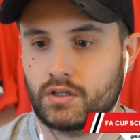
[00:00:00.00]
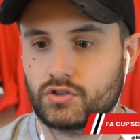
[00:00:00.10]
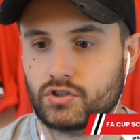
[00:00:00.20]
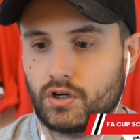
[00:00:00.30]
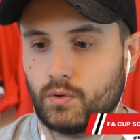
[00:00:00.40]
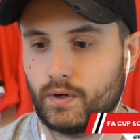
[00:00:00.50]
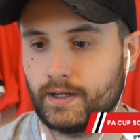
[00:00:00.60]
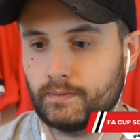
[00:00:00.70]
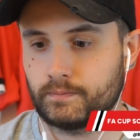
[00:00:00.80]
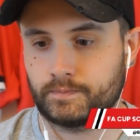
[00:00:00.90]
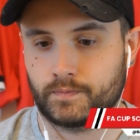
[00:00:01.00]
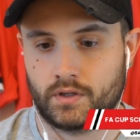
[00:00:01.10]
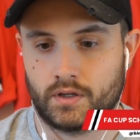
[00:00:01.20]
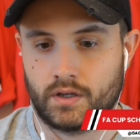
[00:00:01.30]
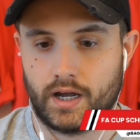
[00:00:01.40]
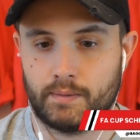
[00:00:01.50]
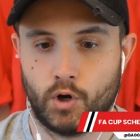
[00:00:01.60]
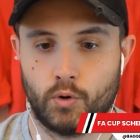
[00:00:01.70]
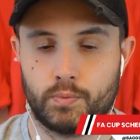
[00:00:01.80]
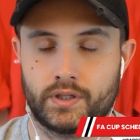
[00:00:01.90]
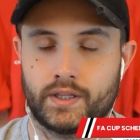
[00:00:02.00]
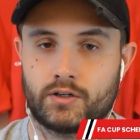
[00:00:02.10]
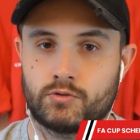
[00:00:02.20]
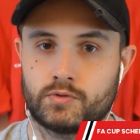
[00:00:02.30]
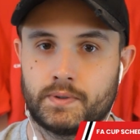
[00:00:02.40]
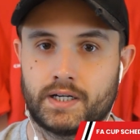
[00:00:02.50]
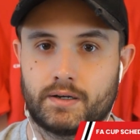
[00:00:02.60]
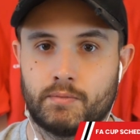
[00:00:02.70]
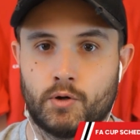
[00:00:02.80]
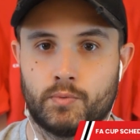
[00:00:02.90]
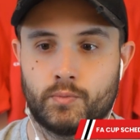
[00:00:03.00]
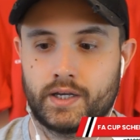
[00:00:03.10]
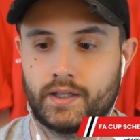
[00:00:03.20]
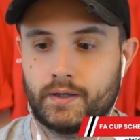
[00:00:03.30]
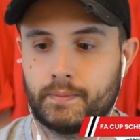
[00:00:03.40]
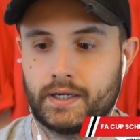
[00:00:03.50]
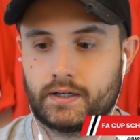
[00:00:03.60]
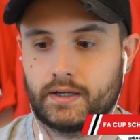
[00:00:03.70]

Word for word: so um, I'm hoping that that comes back. I'm hoping we get that back.